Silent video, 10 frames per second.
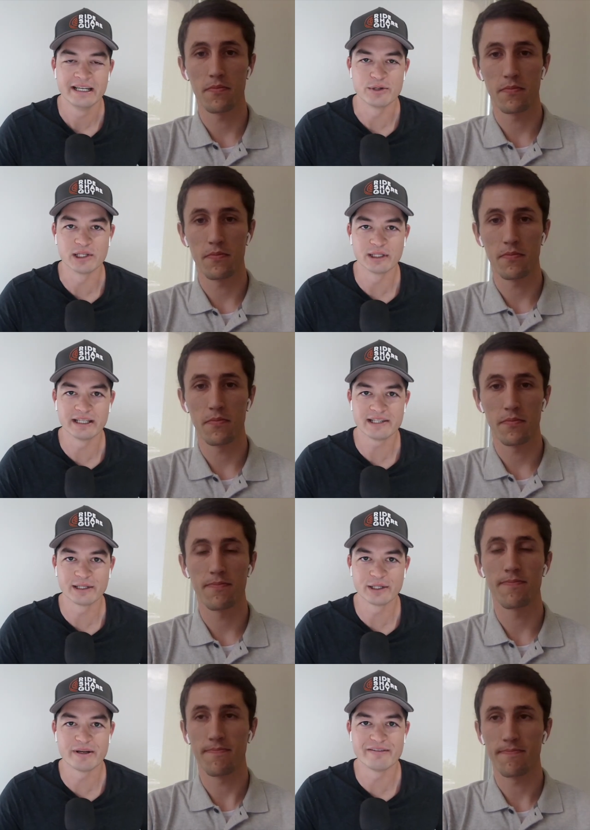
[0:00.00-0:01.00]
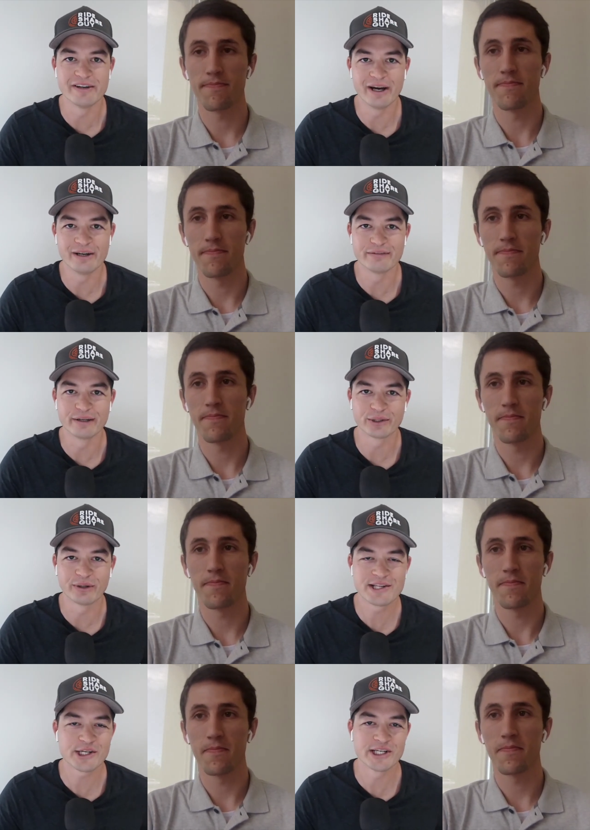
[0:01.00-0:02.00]
Speaker 1: it was a li- it's a little bit of an unfair
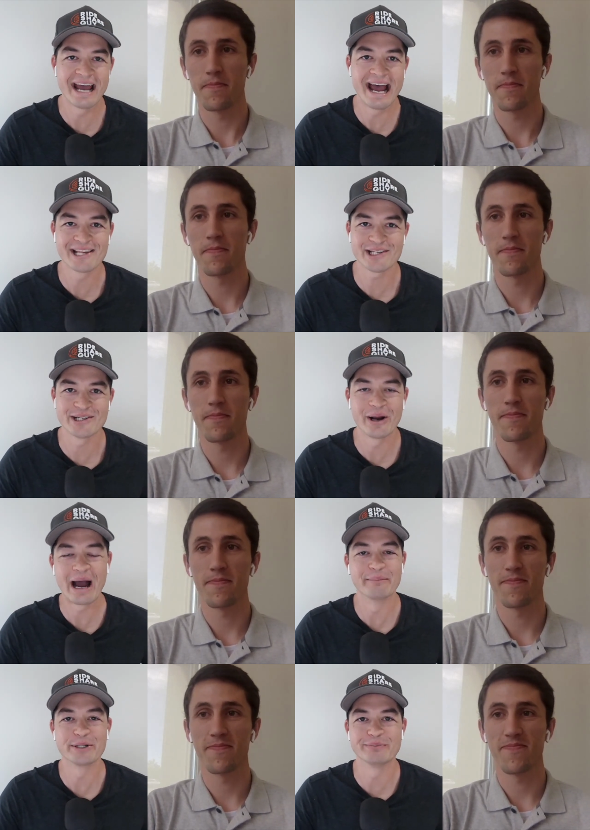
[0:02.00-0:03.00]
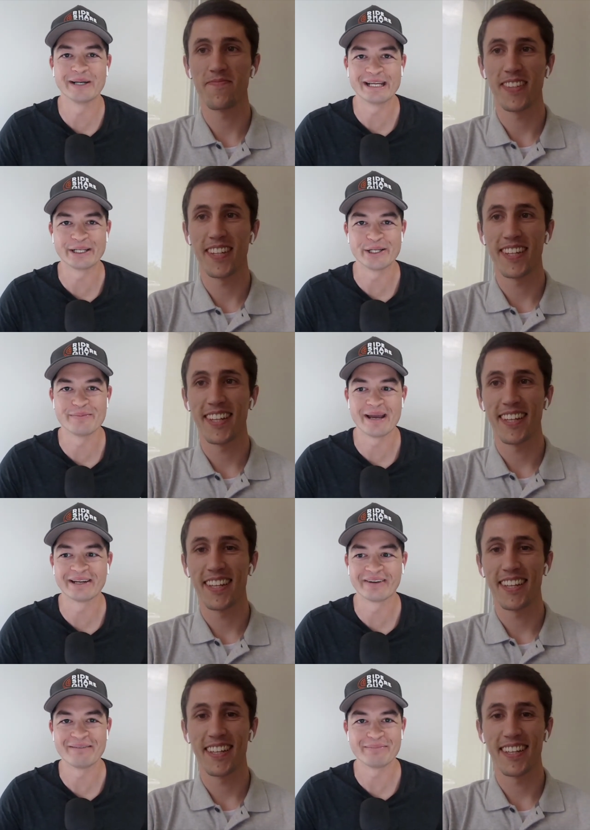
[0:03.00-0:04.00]
question to ask. You know, how much money can you
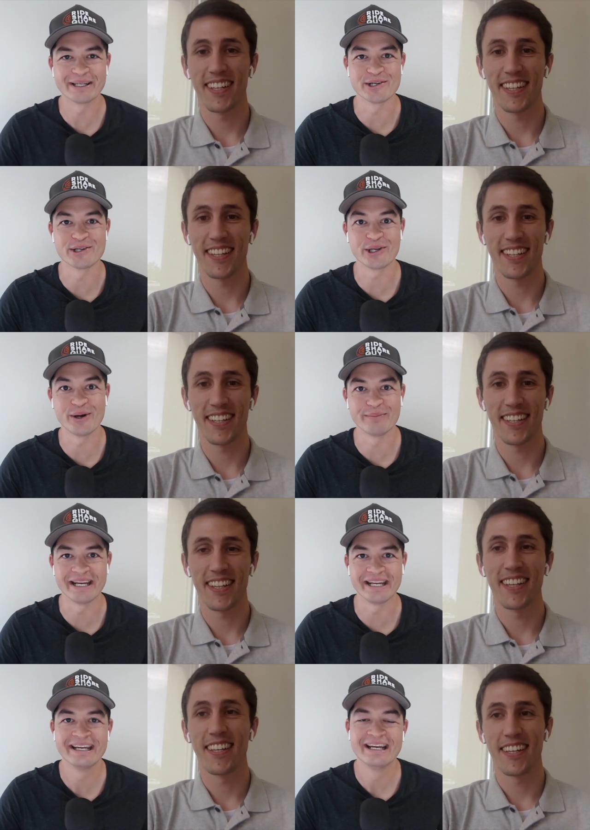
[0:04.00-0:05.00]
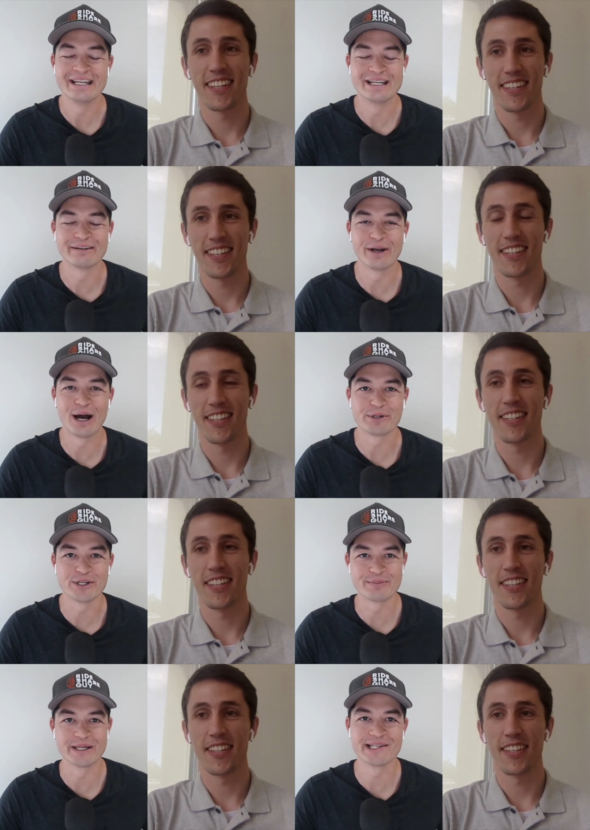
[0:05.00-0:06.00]
make, right? Because there's so many different
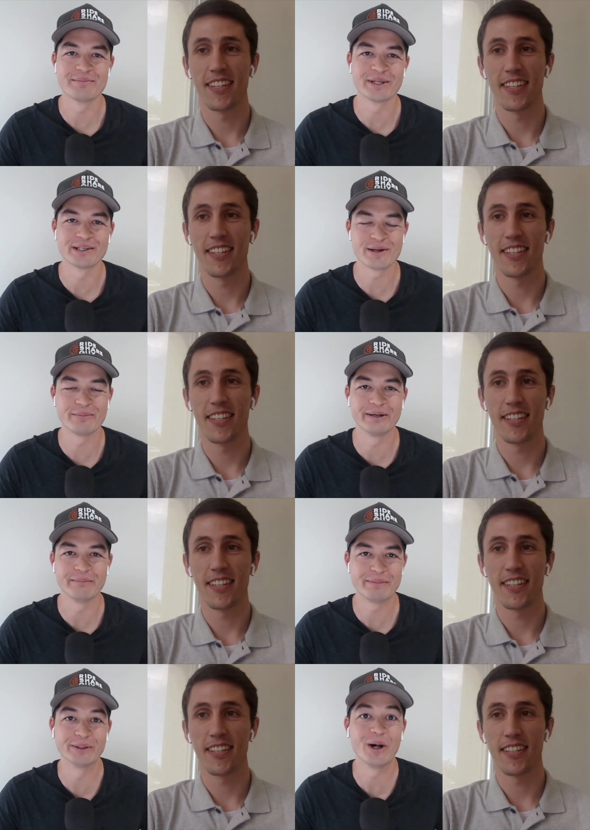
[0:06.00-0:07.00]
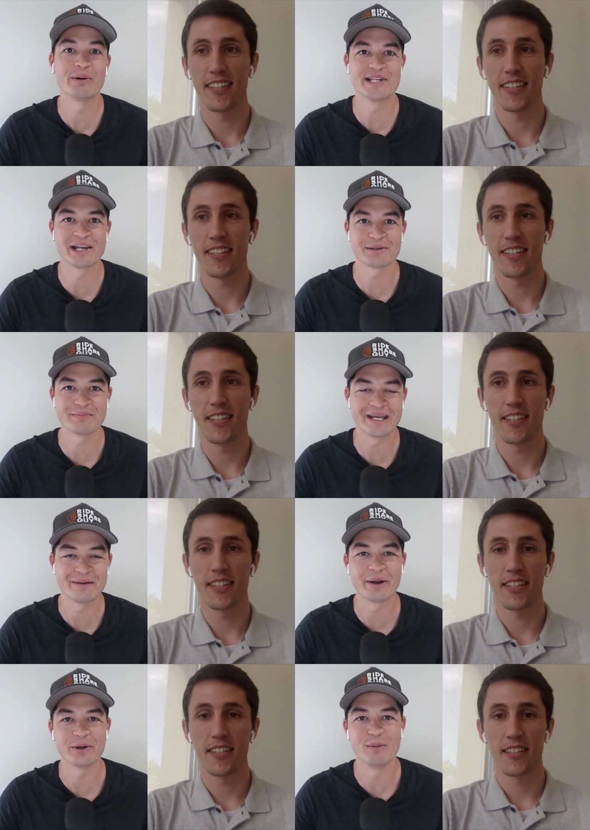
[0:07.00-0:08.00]
options, but it's something someone people always ask me
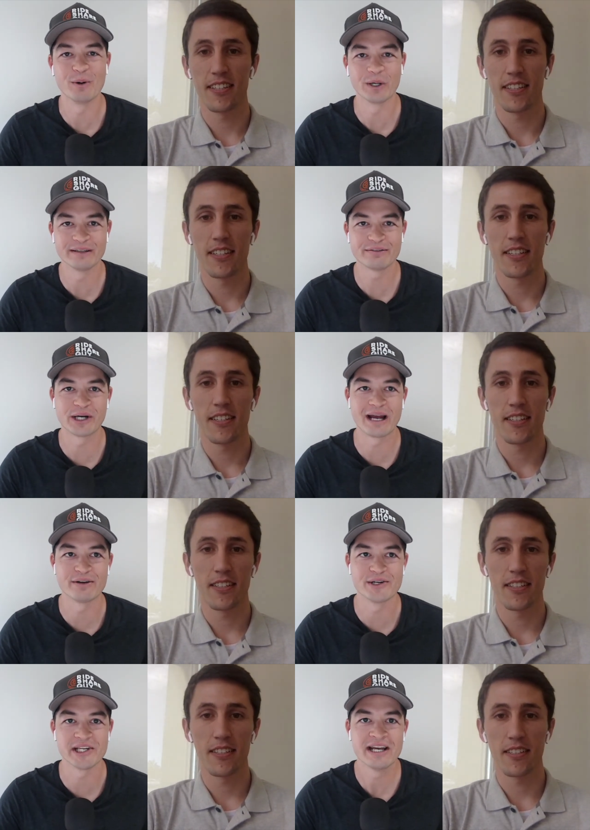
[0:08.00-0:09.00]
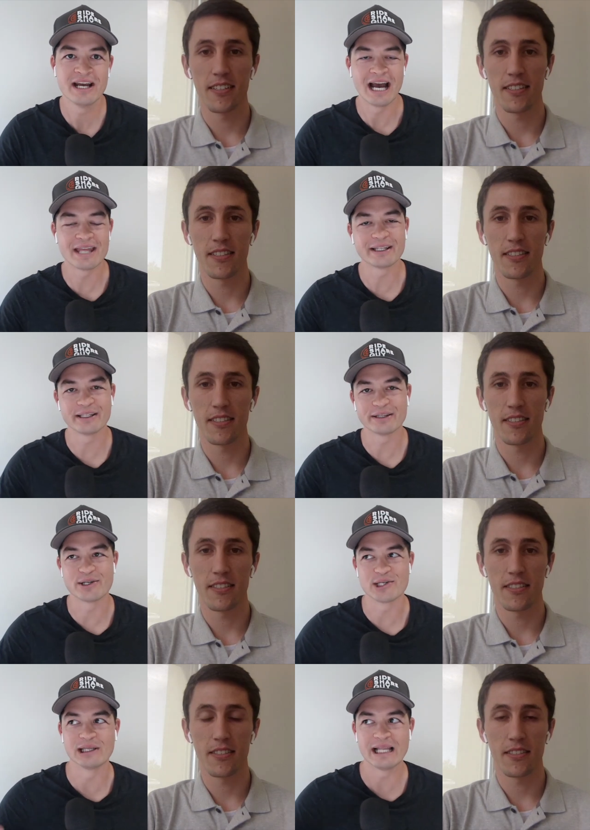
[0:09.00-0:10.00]
about Uber and Lyft drivers, and I think that
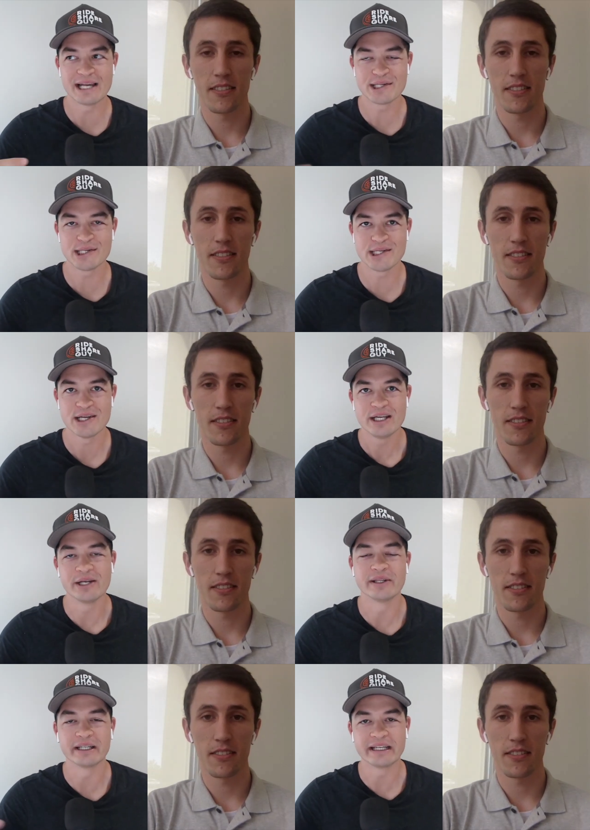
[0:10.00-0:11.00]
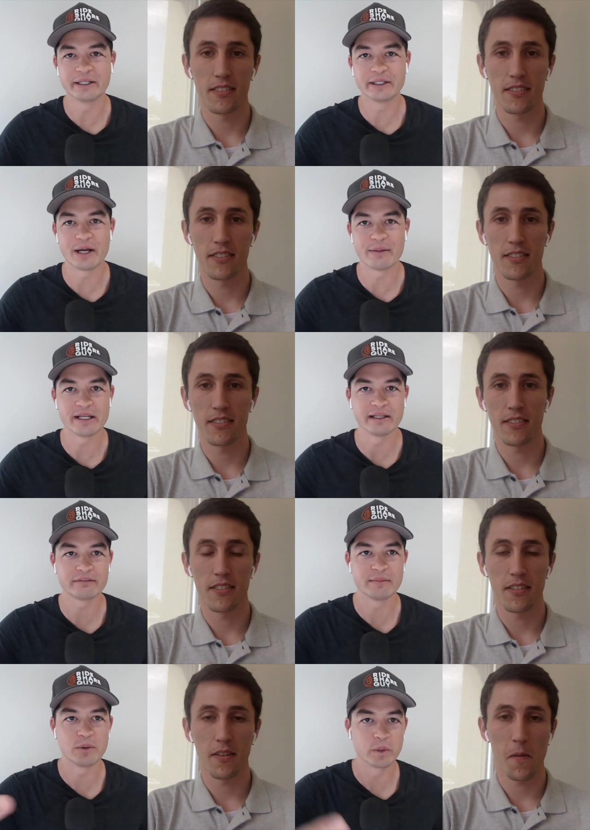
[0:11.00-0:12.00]
there's less, you know, in the gig economy, like
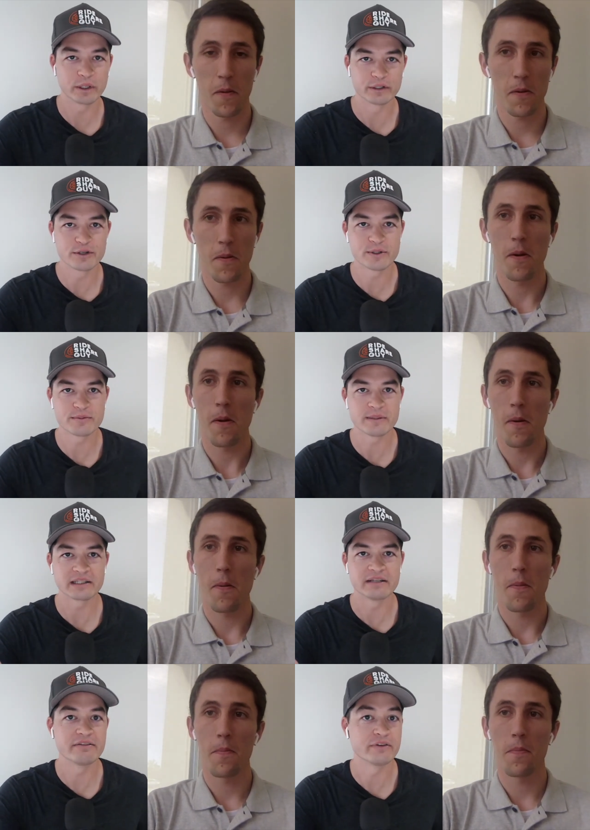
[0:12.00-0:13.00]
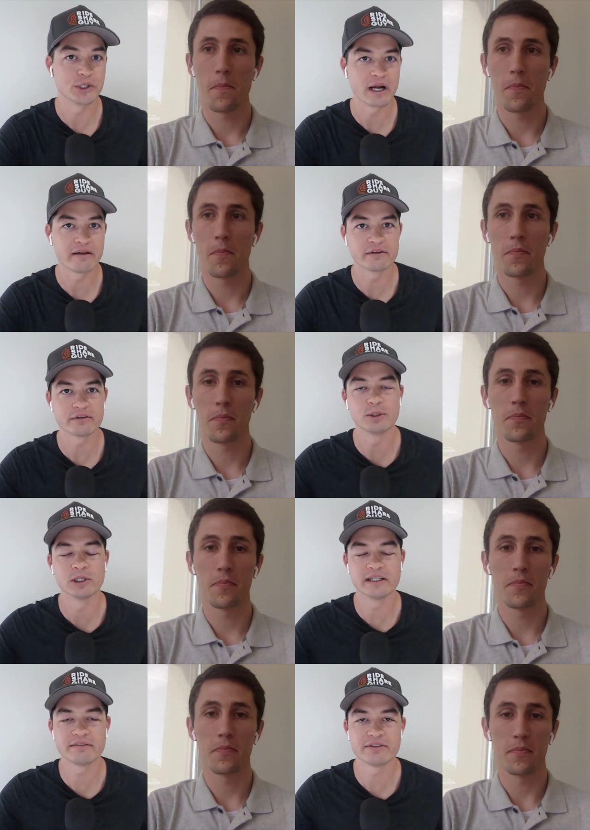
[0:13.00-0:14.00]
from a worker's perspective, if you're driving for Uber
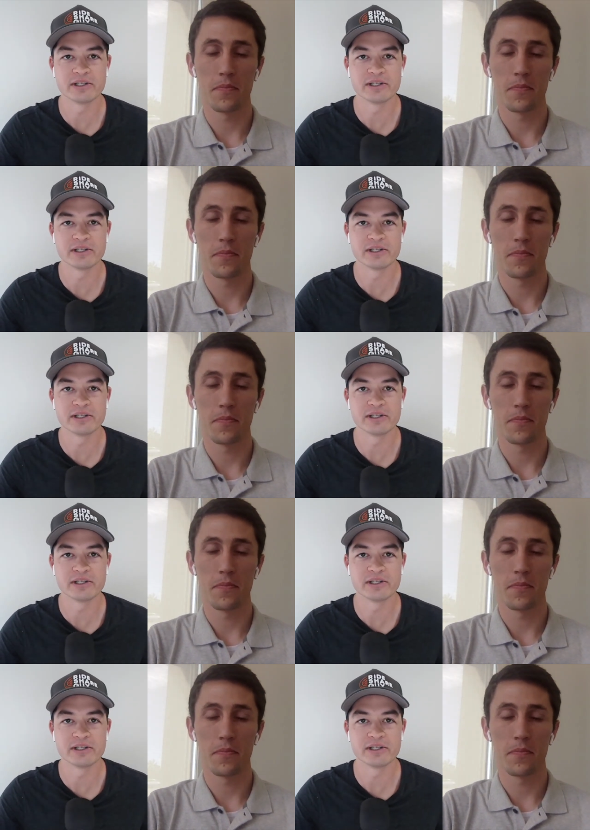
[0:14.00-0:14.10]
and Lyft or